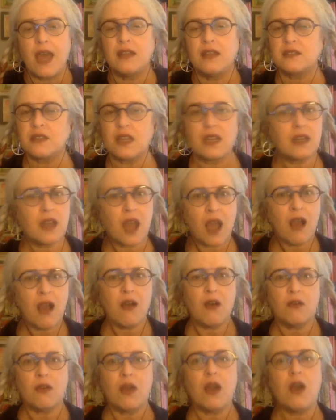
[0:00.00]
And it's like,
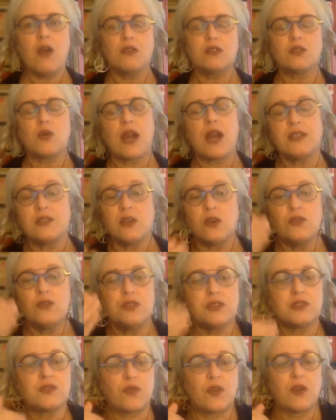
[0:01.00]
no. So I
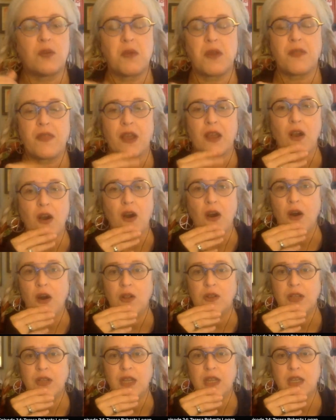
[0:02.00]
told this friend of mine that
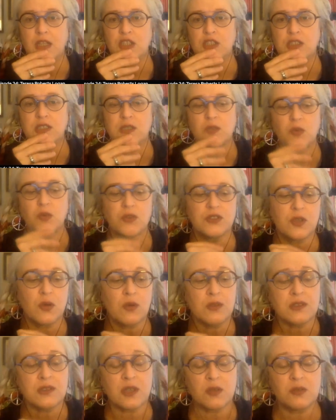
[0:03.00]
called, and she said, well,
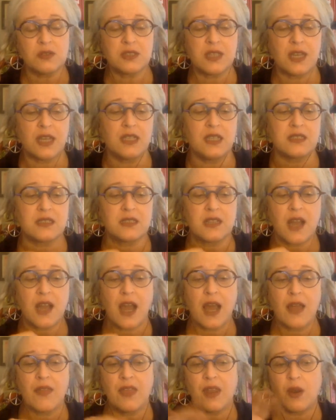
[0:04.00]
so-and-so said it's not,
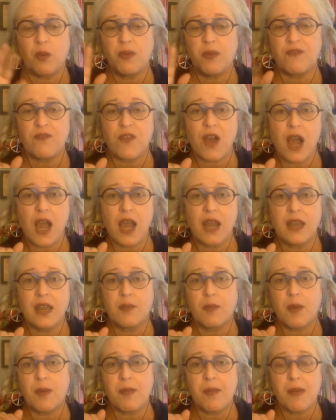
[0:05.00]
that'll be fine,
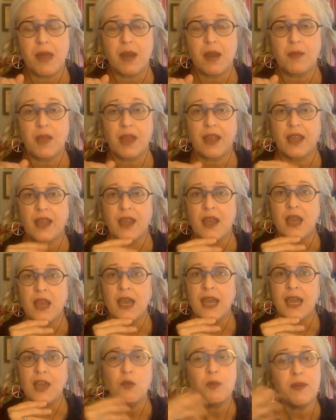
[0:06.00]
that blah, blah. And I'm like,
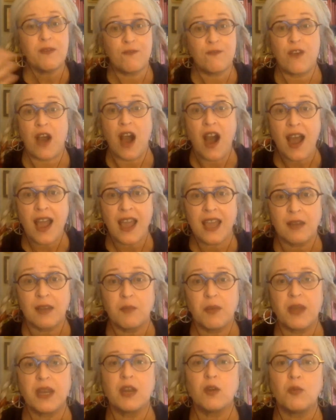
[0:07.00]
it'll be
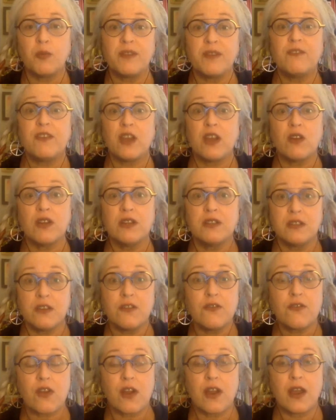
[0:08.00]
fine, but it'll be very
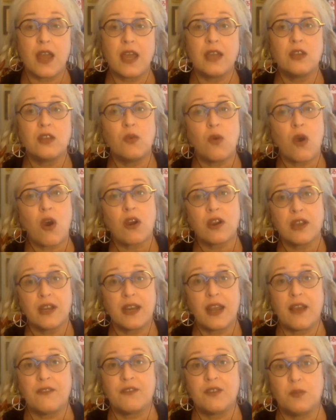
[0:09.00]
different. And you are
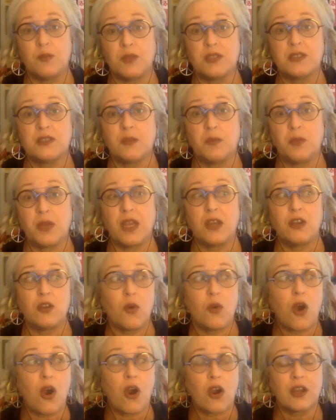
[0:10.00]
going to have to miss a beat, and
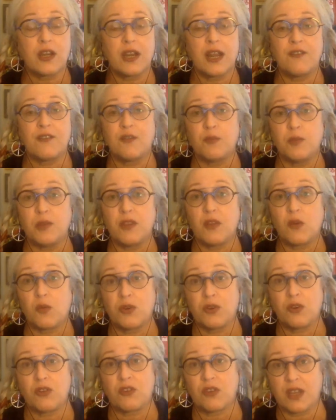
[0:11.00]
you are going to have to be there
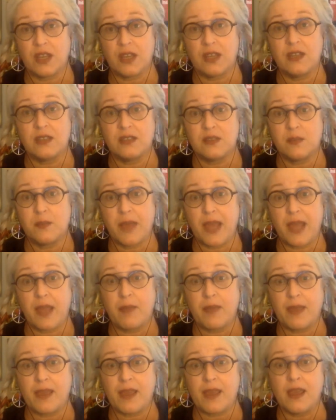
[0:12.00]
when your kid is a
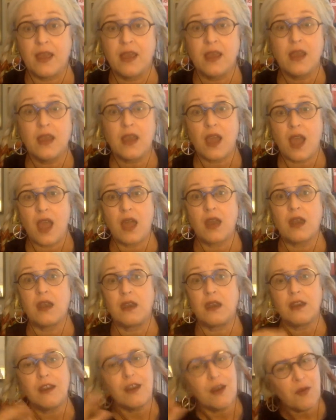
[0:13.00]
baby.
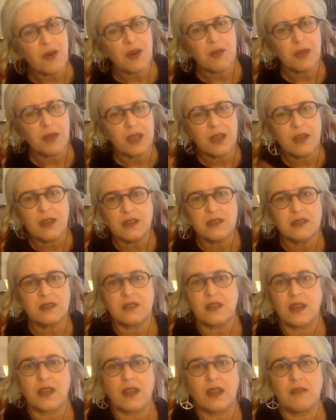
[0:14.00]
And you know what I mean?
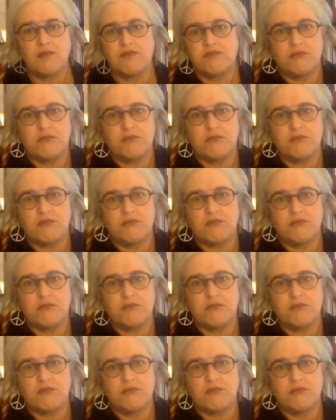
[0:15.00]
It's like,